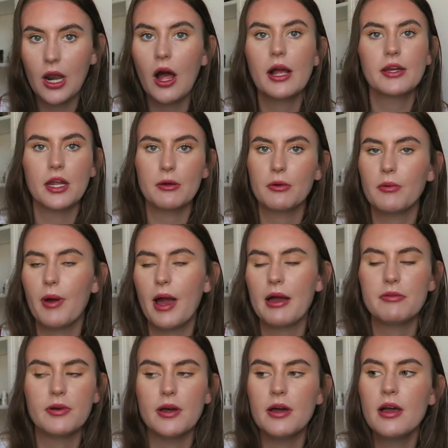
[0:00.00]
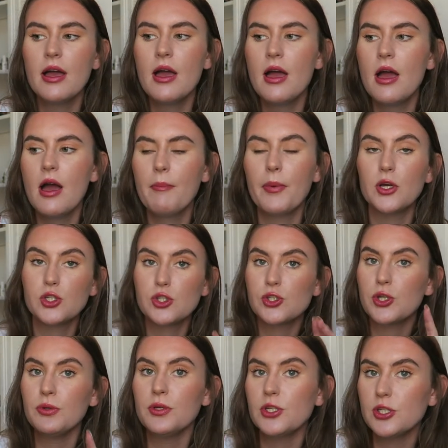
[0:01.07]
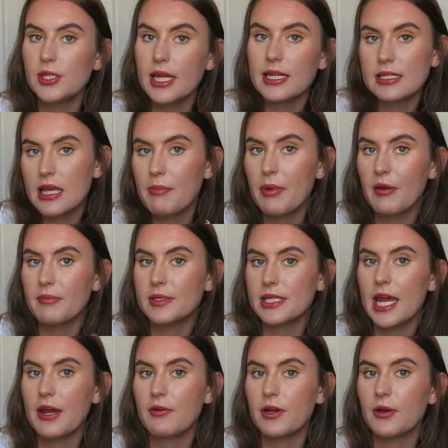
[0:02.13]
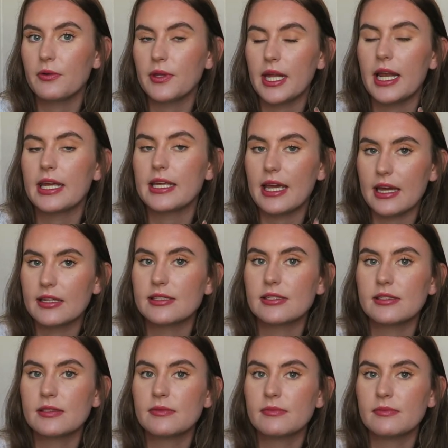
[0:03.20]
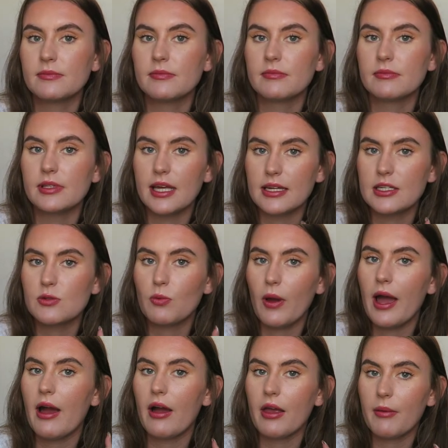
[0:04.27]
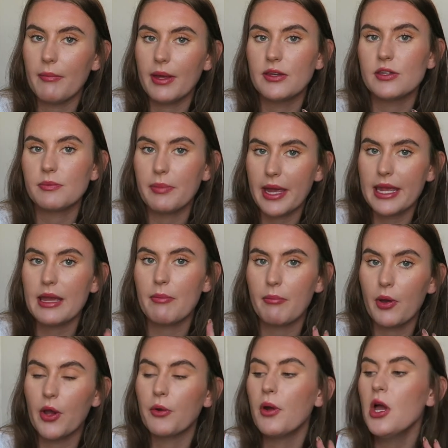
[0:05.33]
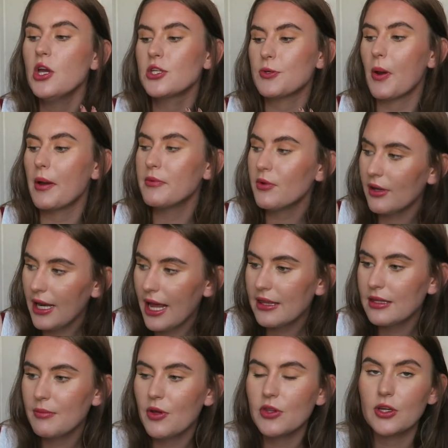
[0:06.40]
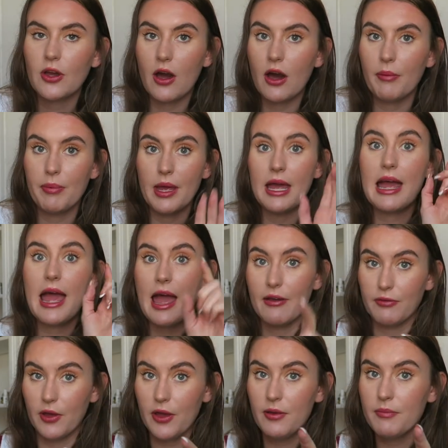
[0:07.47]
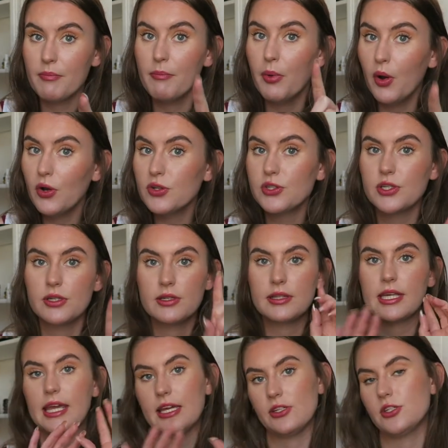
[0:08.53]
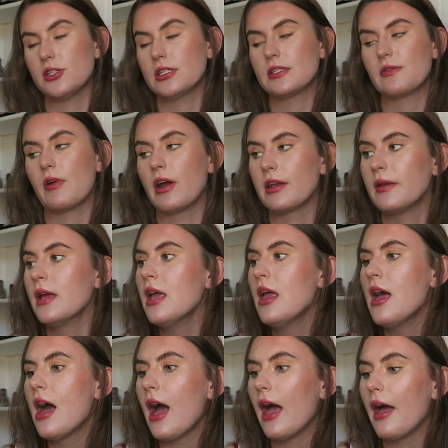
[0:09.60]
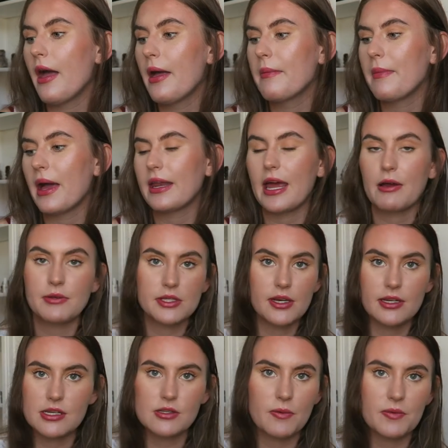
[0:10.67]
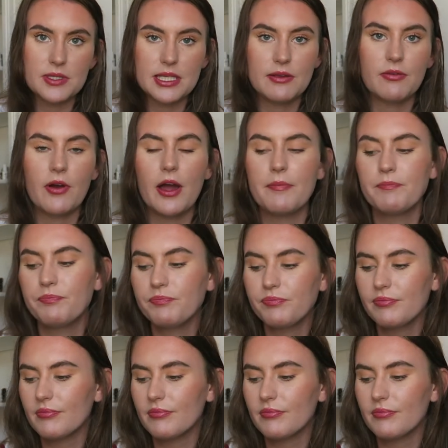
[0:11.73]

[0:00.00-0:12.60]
lino or whatever. But as soon as they see a bit of material, they're like, yes, that is where I am meant to pee and poo. So I'm not letting them on the carpet ever, but the kitchen is fine, um and outside is obviously fine.